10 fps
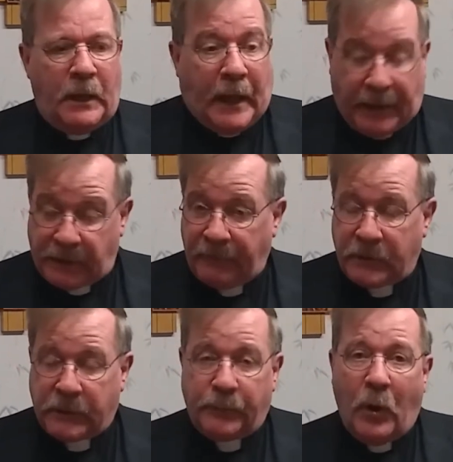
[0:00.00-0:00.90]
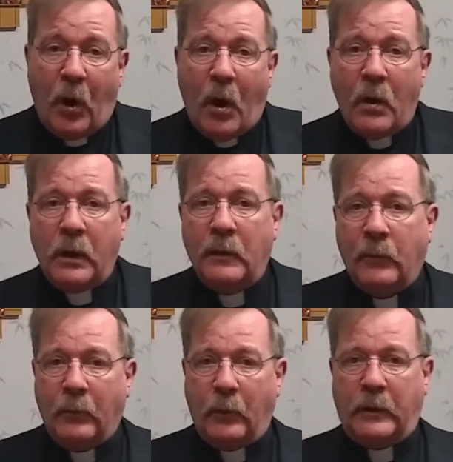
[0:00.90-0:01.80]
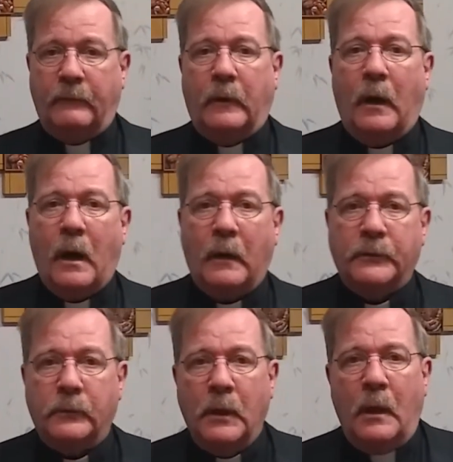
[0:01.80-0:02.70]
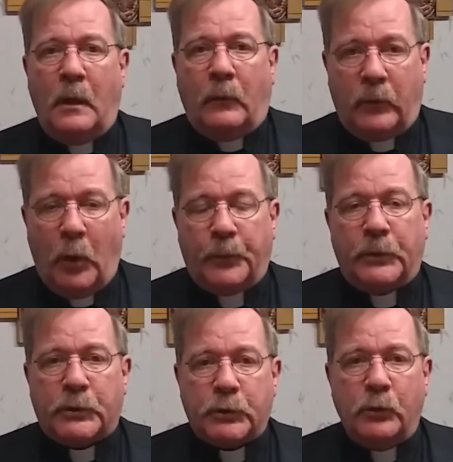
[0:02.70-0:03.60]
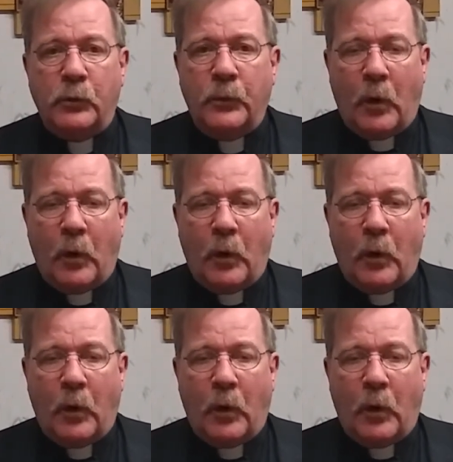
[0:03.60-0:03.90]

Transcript: At St. Vincent de Paul, we're working very hard to reopen the school.